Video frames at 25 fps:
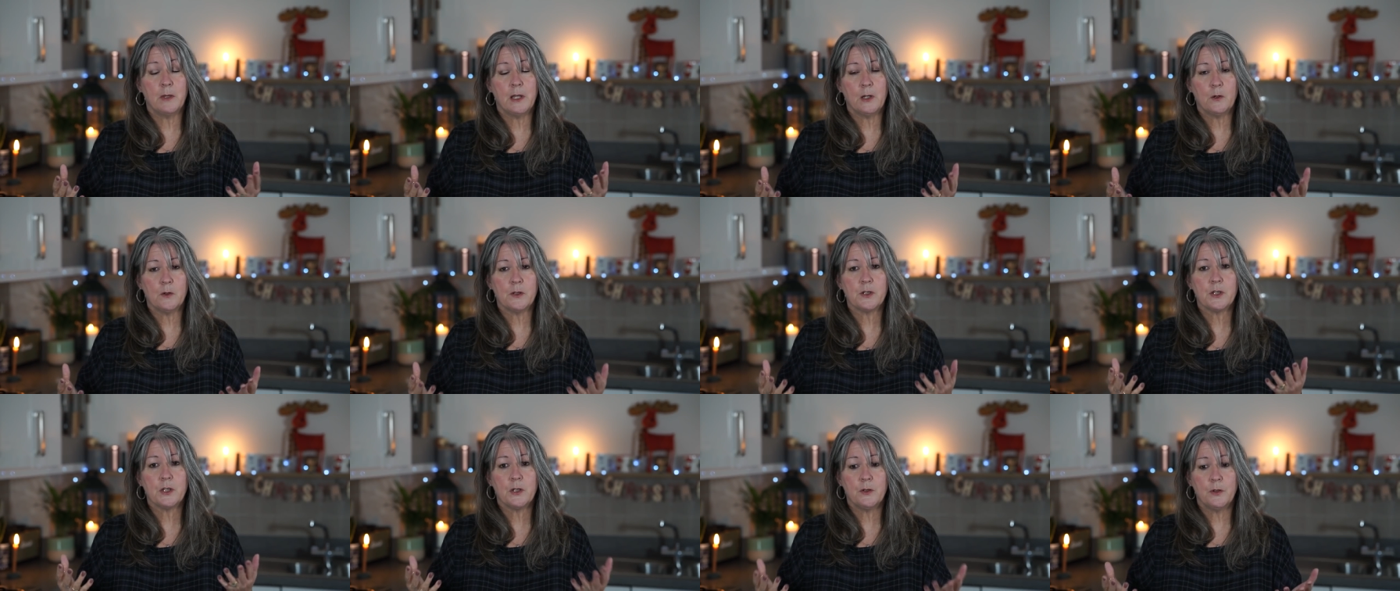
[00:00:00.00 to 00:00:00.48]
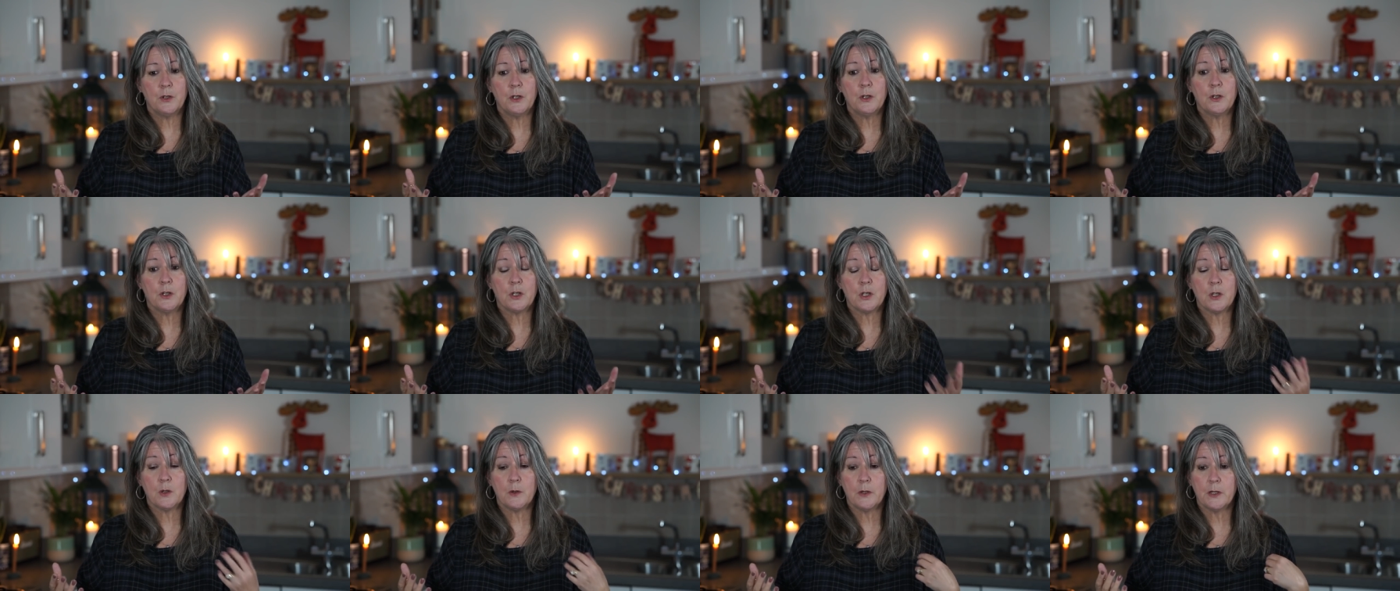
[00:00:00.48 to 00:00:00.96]
they got so
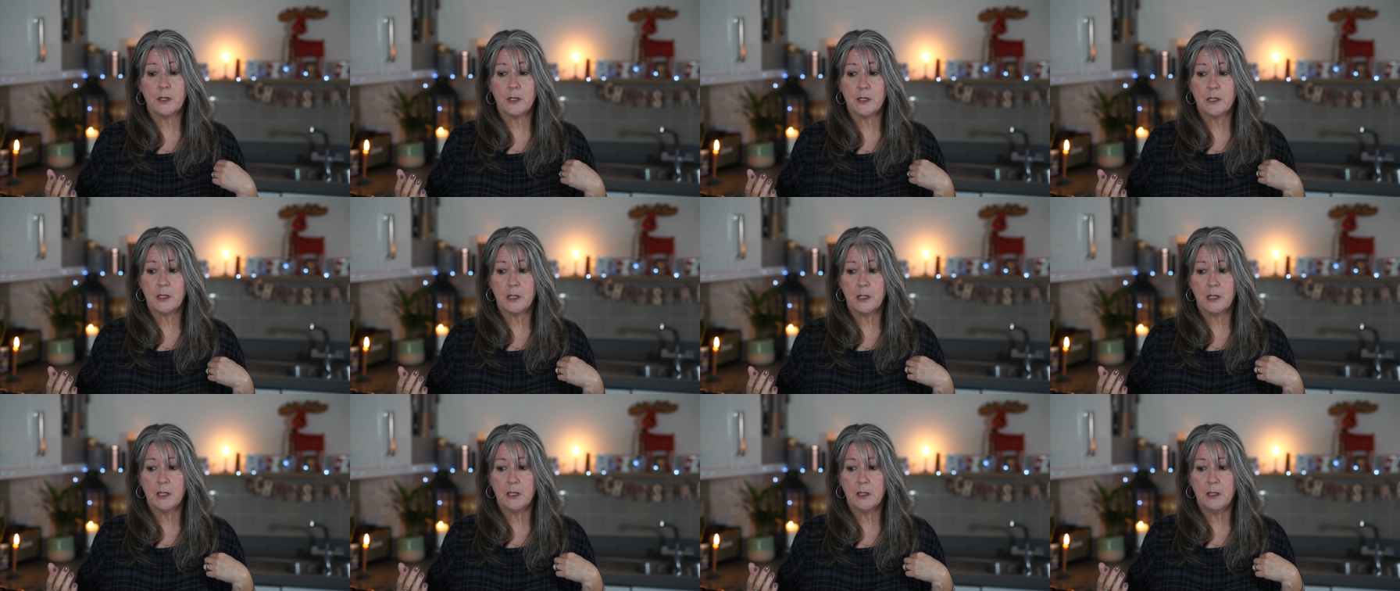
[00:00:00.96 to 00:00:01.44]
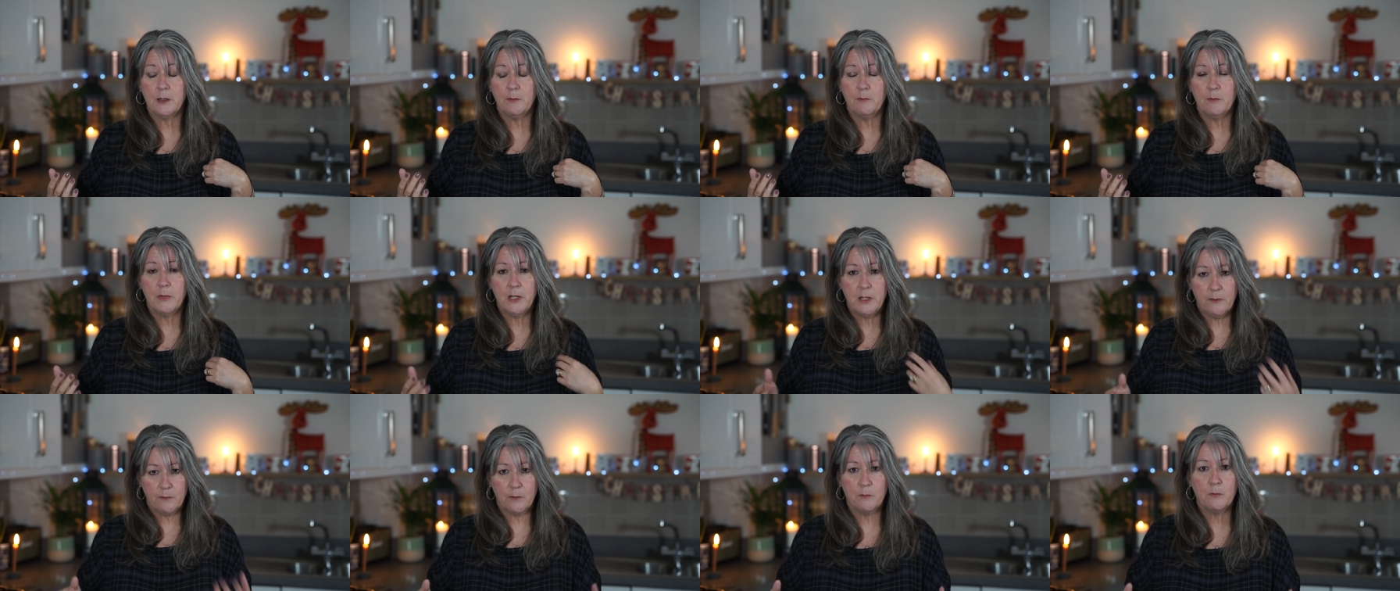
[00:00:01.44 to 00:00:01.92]
used to us that
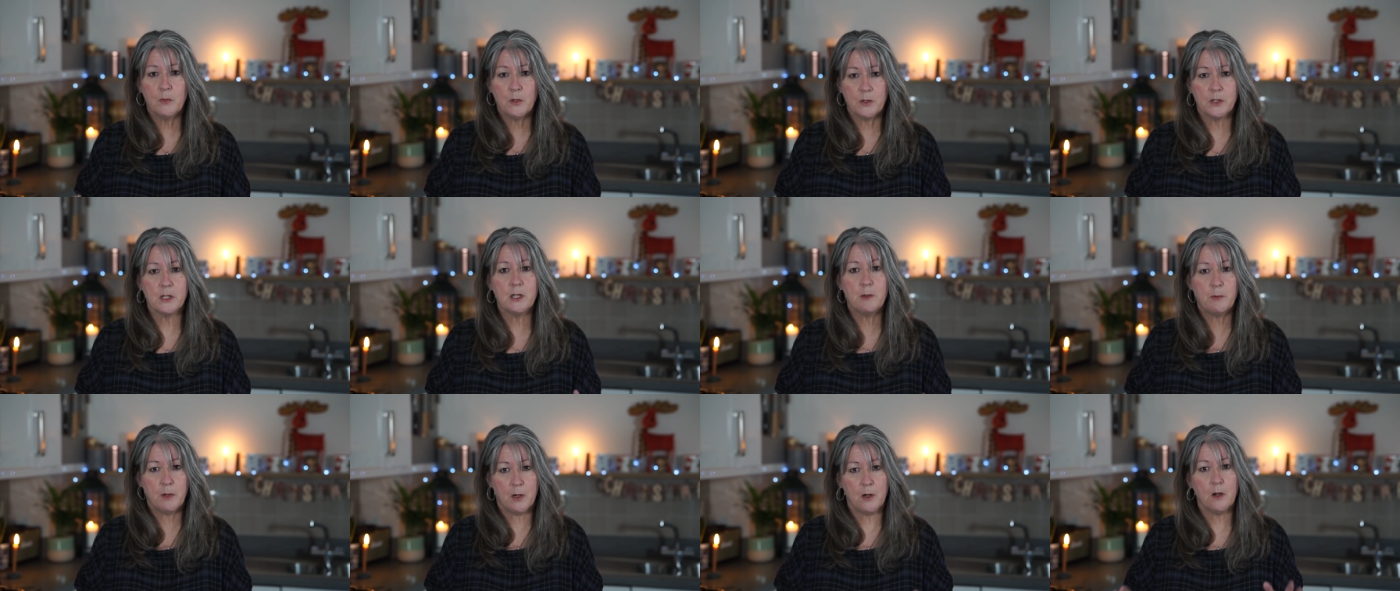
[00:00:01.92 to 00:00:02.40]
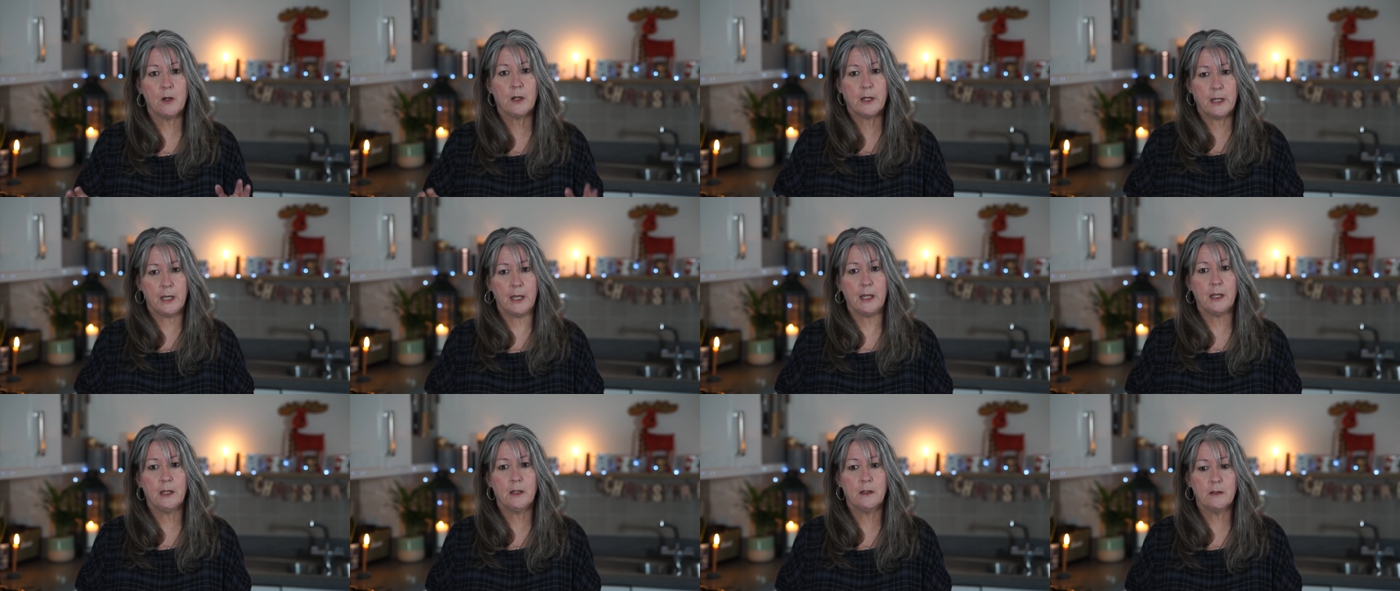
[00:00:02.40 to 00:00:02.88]
even Monty
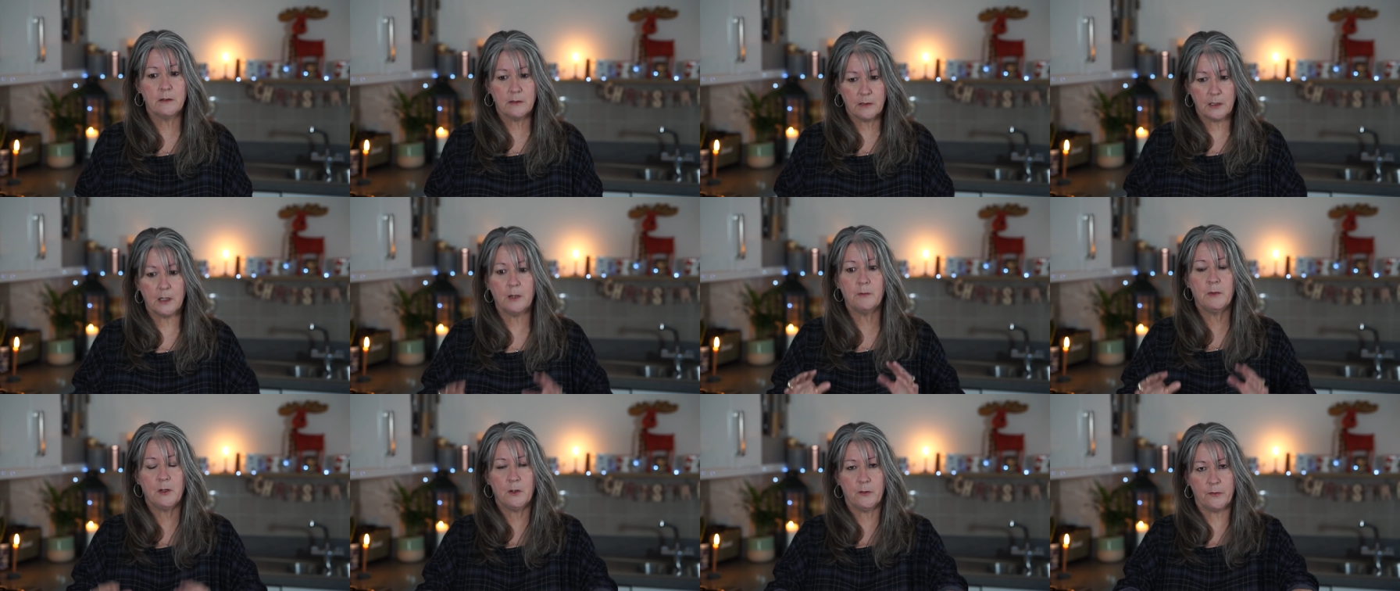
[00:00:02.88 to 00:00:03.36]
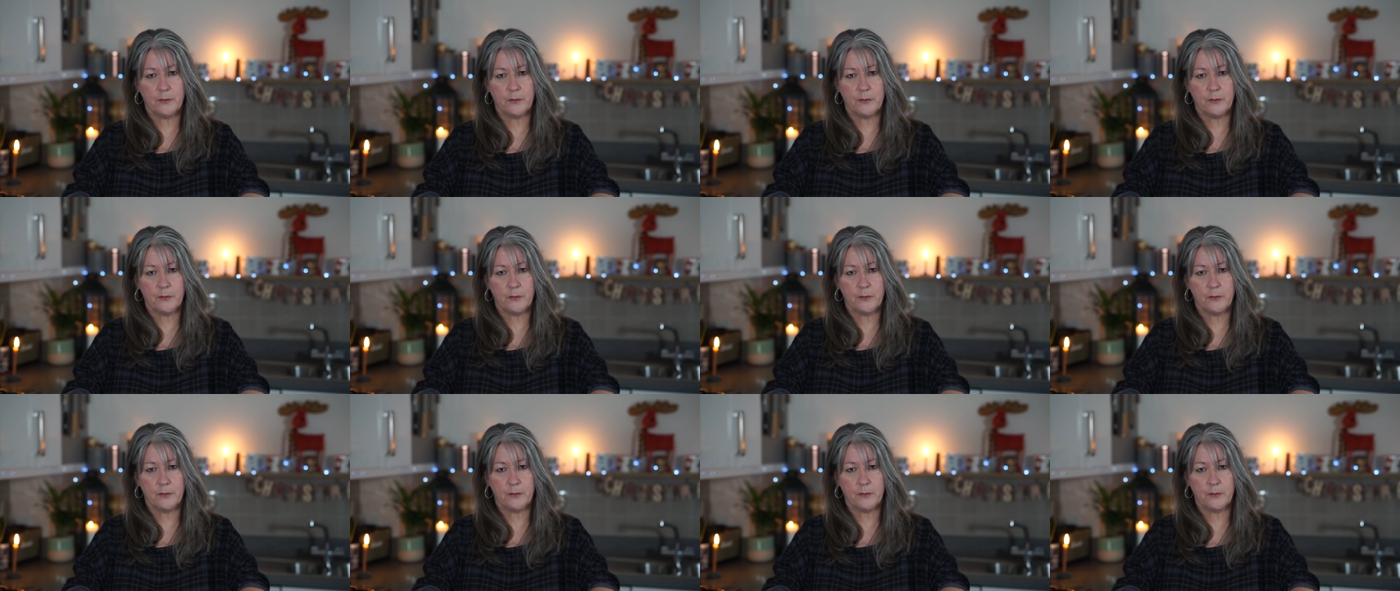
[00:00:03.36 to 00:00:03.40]
barking, coming